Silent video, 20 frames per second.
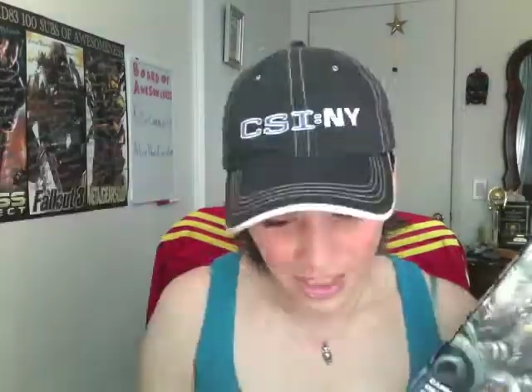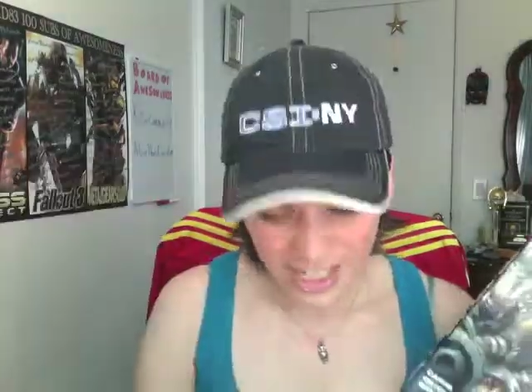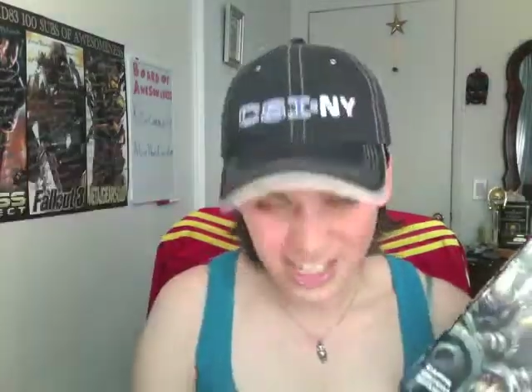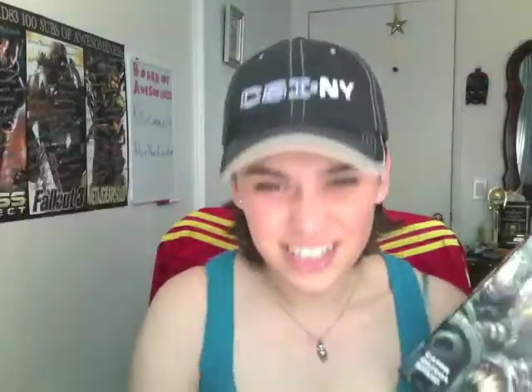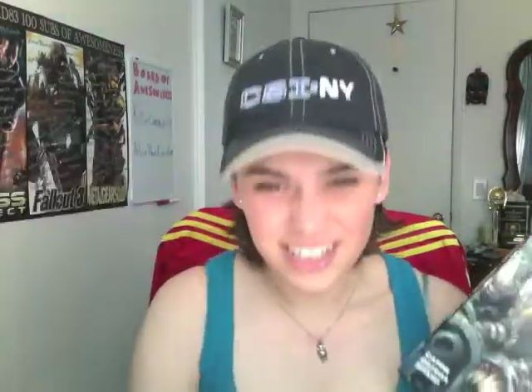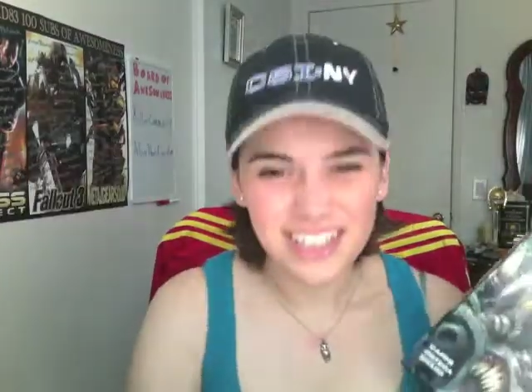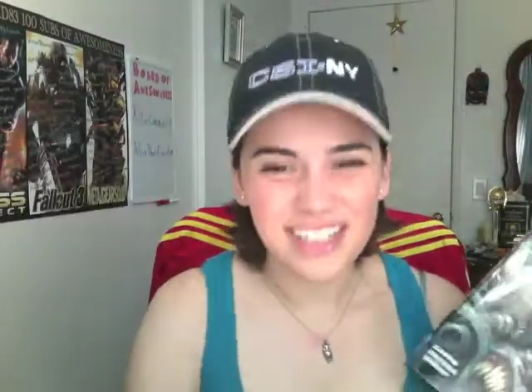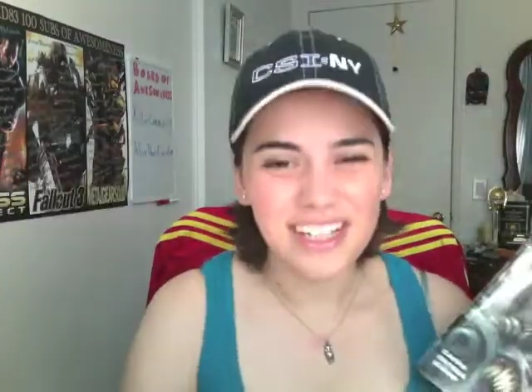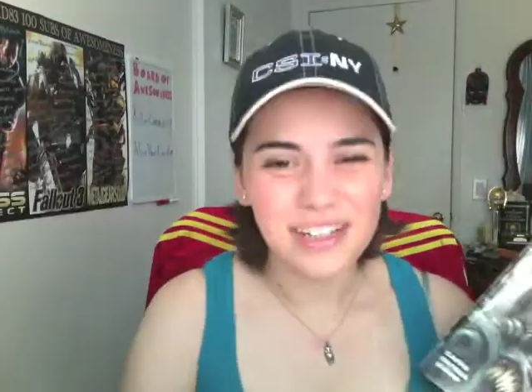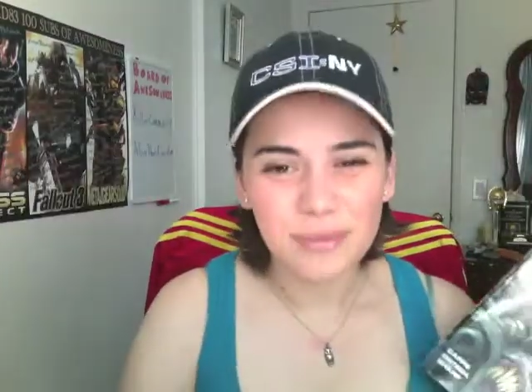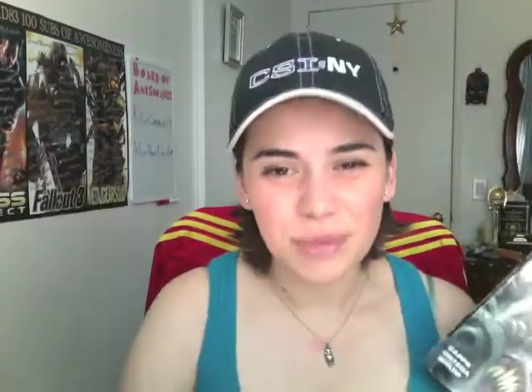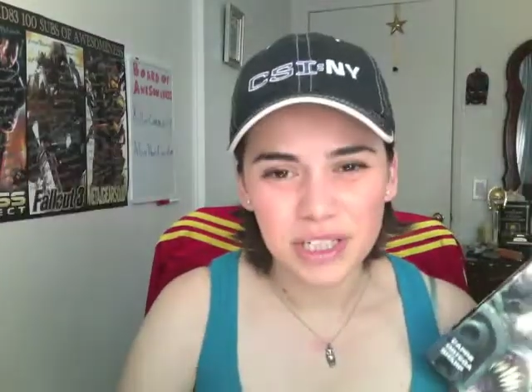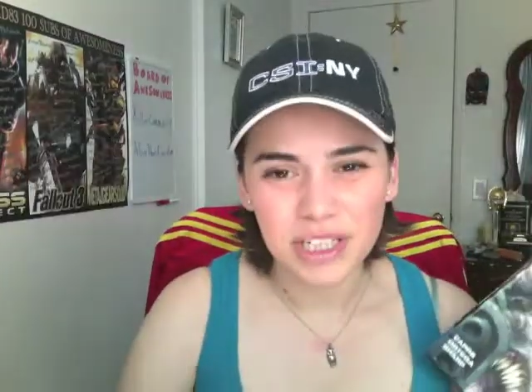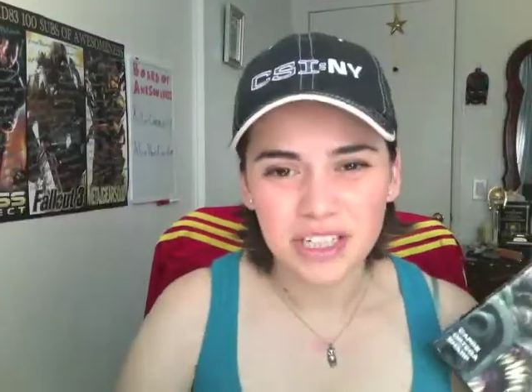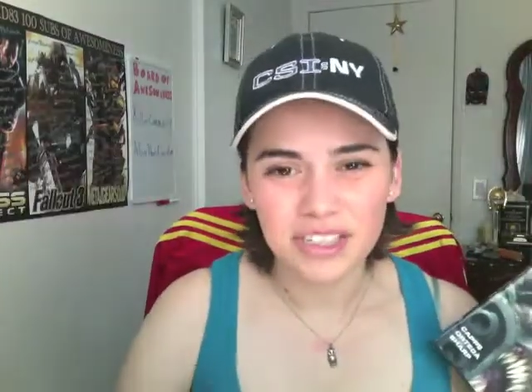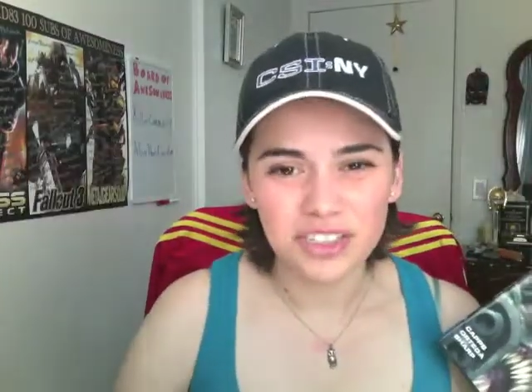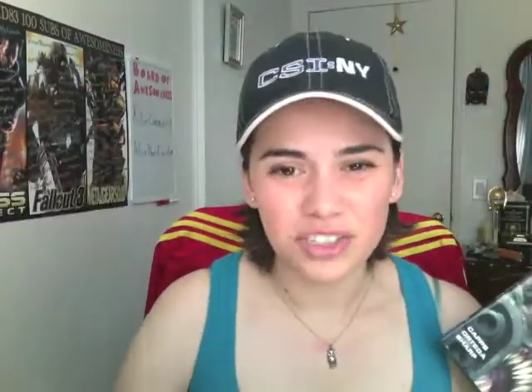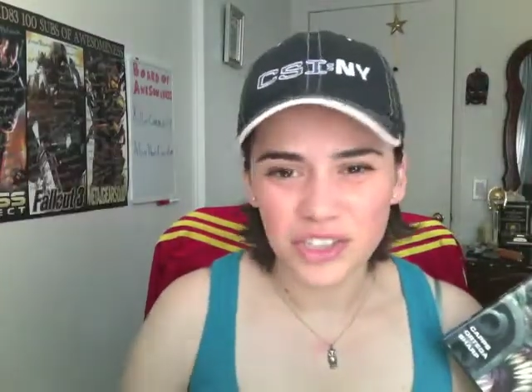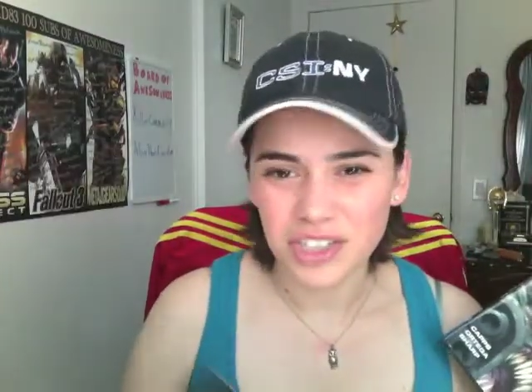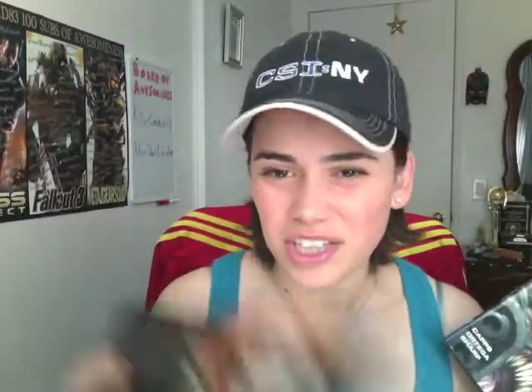And I did it
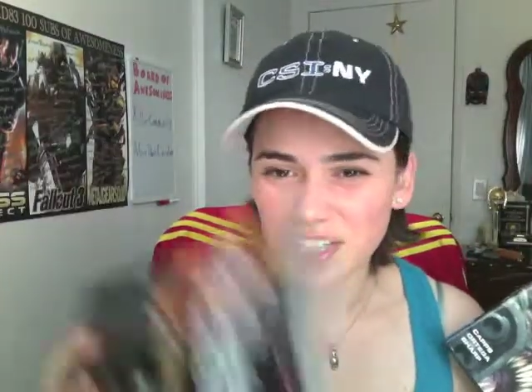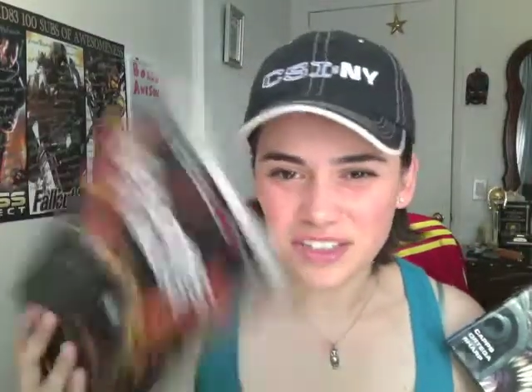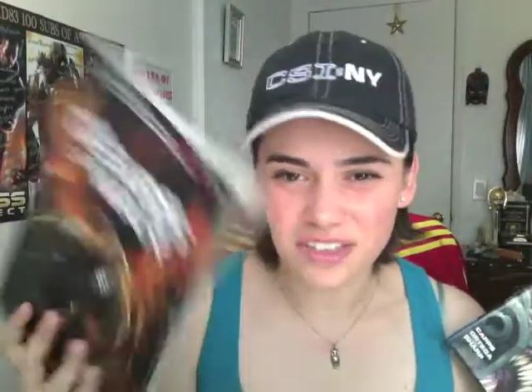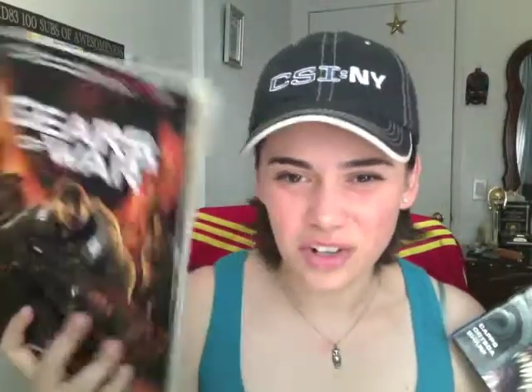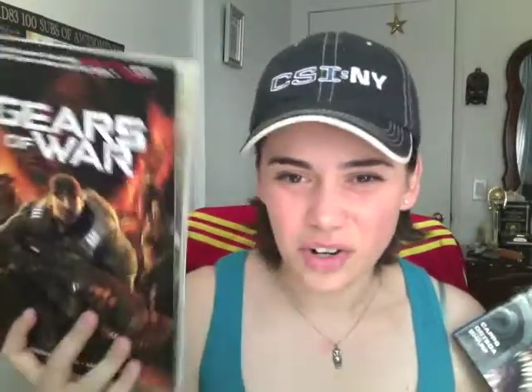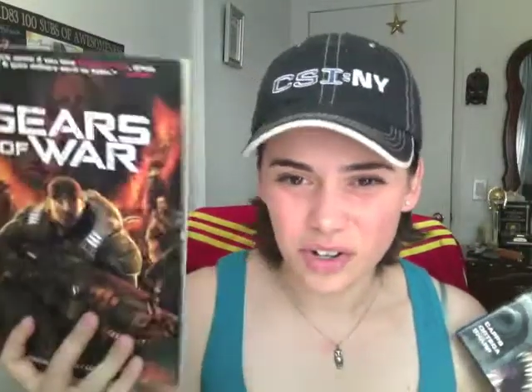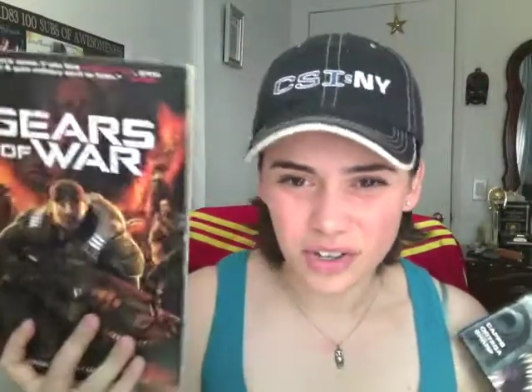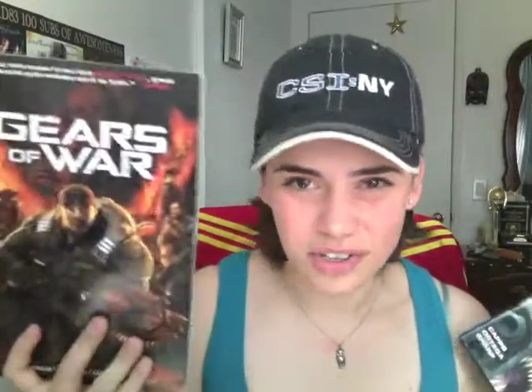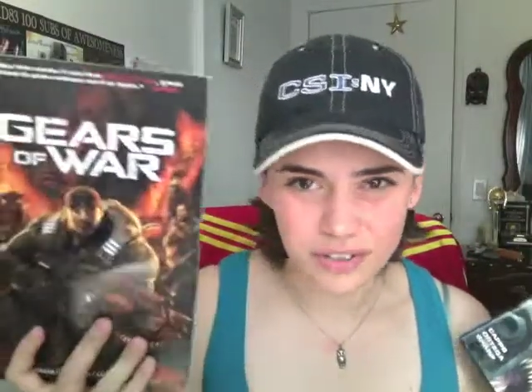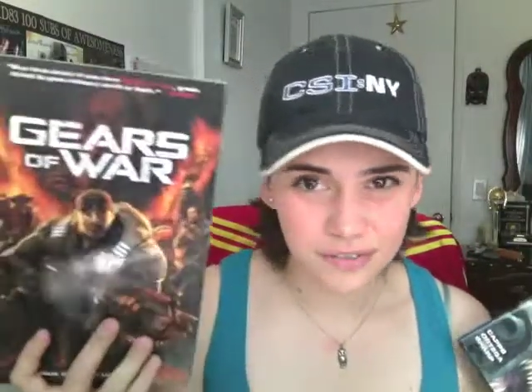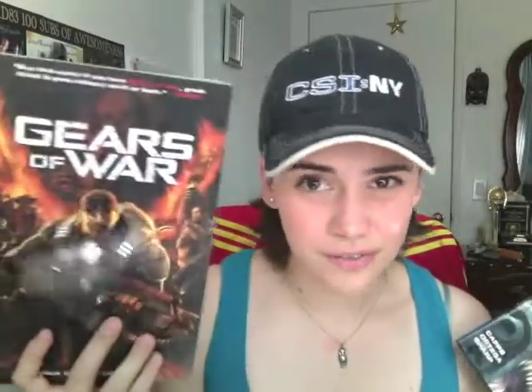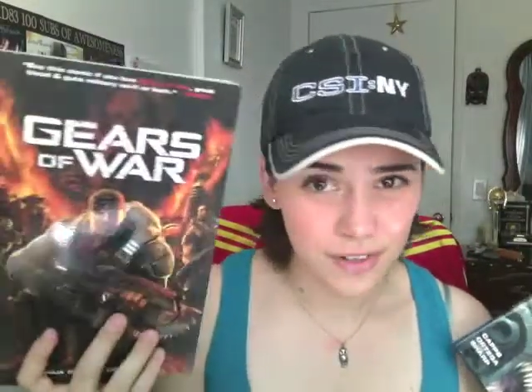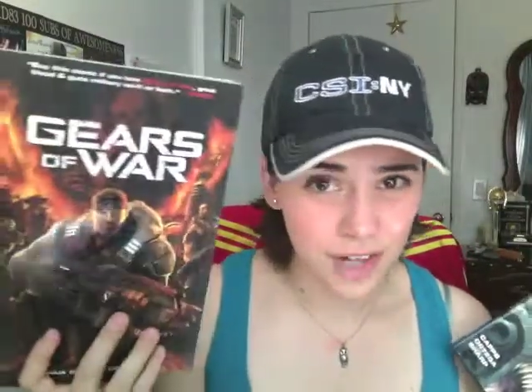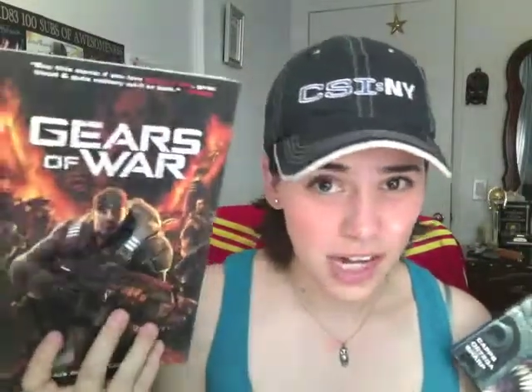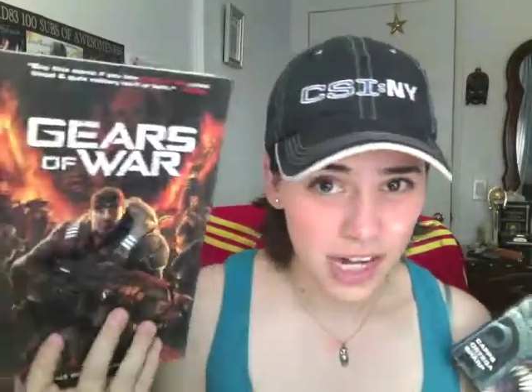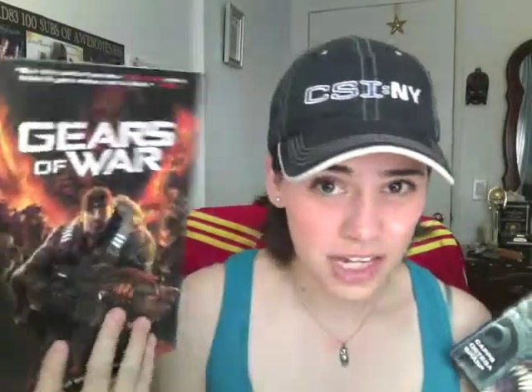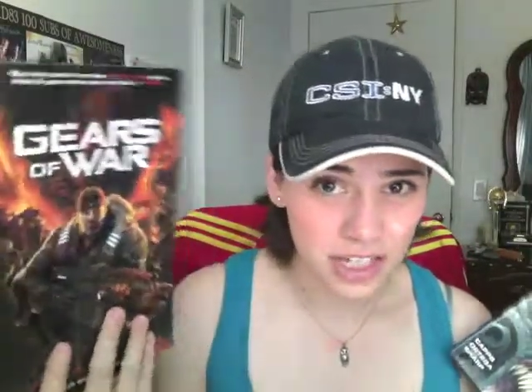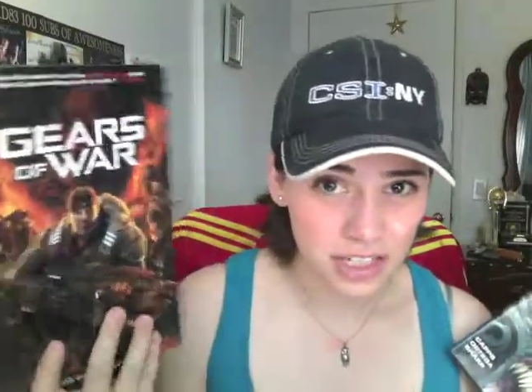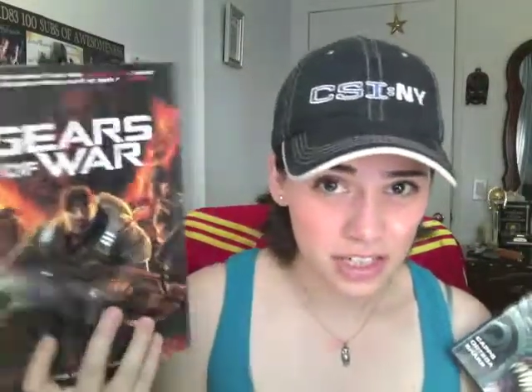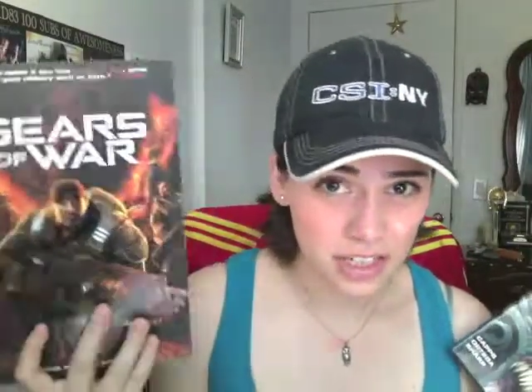because you, it's hard to
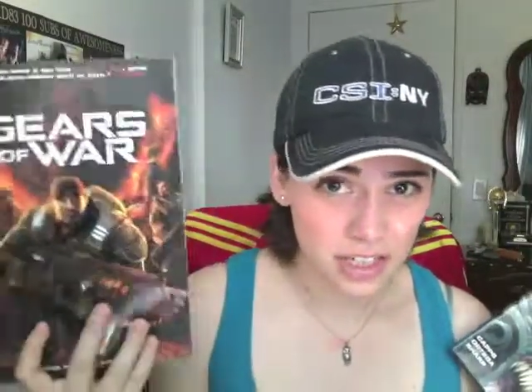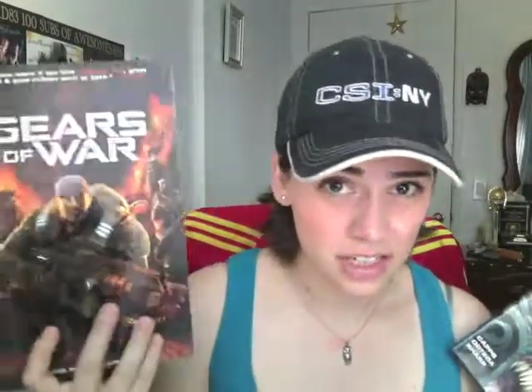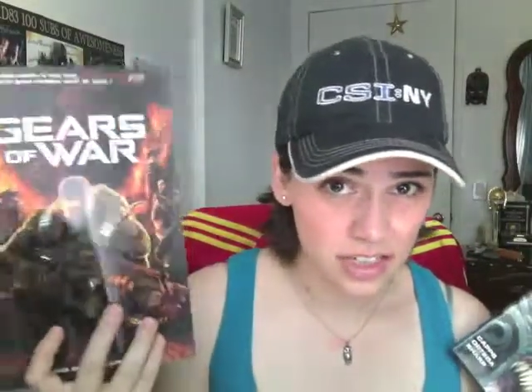find